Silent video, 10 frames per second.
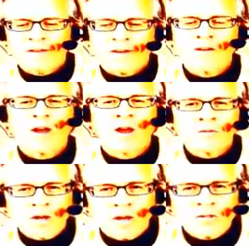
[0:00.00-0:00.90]

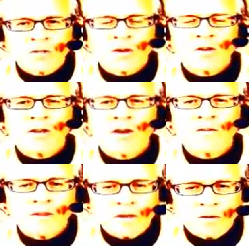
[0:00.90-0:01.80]
I'll start it
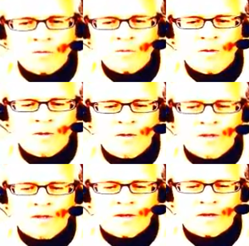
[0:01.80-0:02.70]
out, and then you
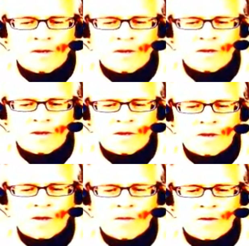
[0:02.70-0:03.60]

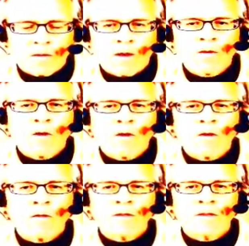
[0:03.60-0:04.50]
I'll call
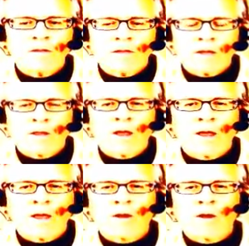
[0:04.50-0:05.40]
out I'll
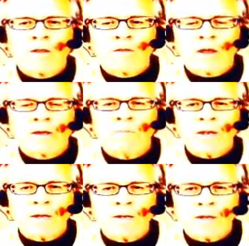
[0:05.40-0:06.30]
call out like
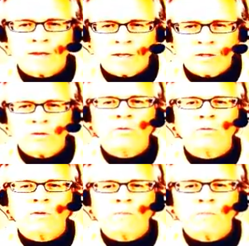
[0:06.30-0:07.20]
minute, and then you
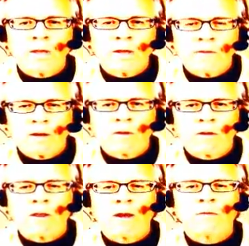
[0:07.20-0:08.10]
do the minute. Then I'll
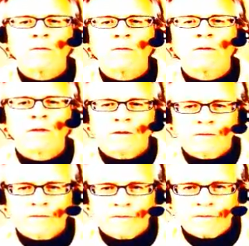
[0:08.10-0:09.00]
call out
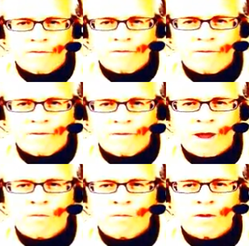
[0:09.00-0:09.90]

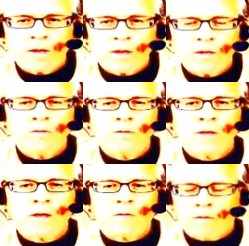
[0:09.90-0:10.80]
the hour, and you do
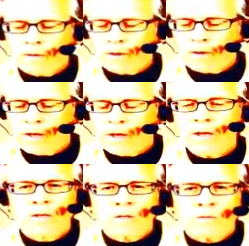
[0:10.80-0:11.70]
the hour. Okay.
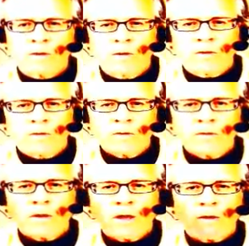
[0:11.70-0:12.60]
So I'm gonna turn
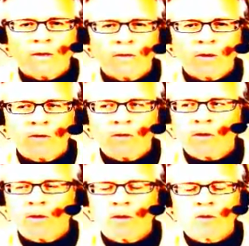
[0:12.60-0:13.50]
the light on here.
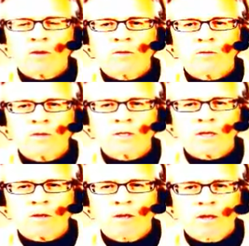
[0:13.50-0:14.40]
You're gonna do
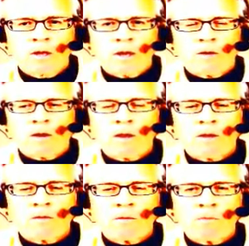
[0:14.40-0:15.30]
this, and I'll
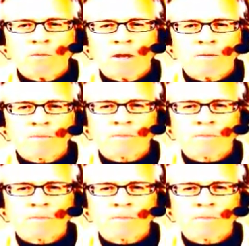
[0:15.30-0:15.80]
call out the minute.